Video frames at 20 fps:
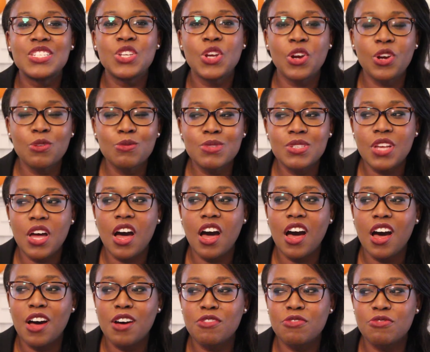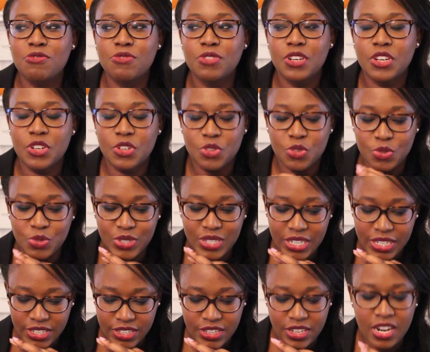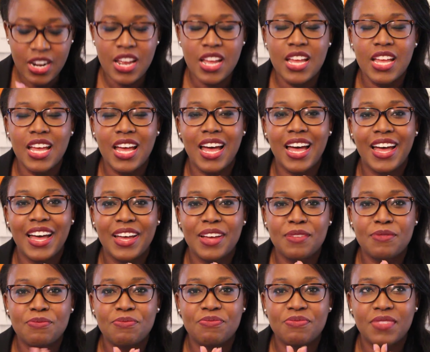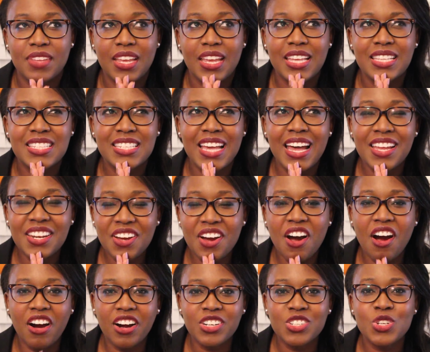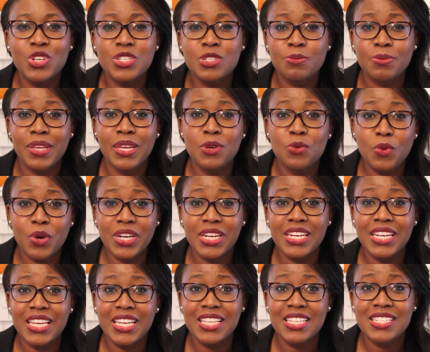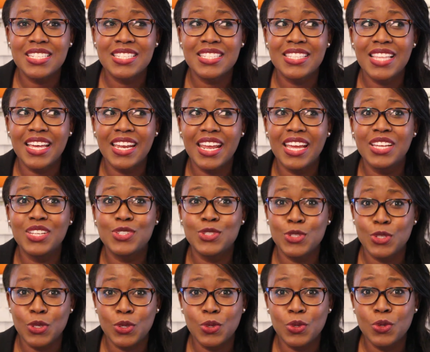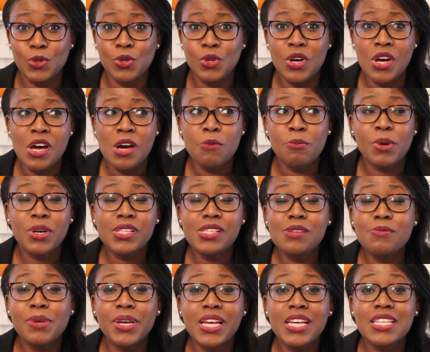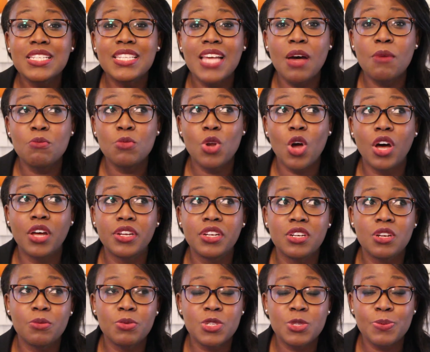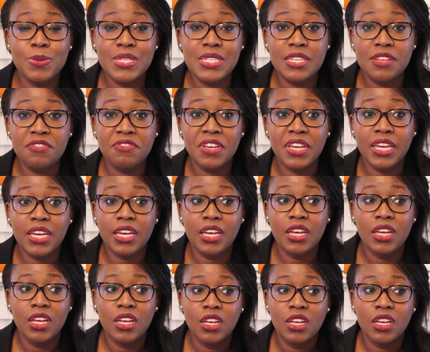terms of career, it's kind of hard to explain what it is that I do, partly because I'm not in a specific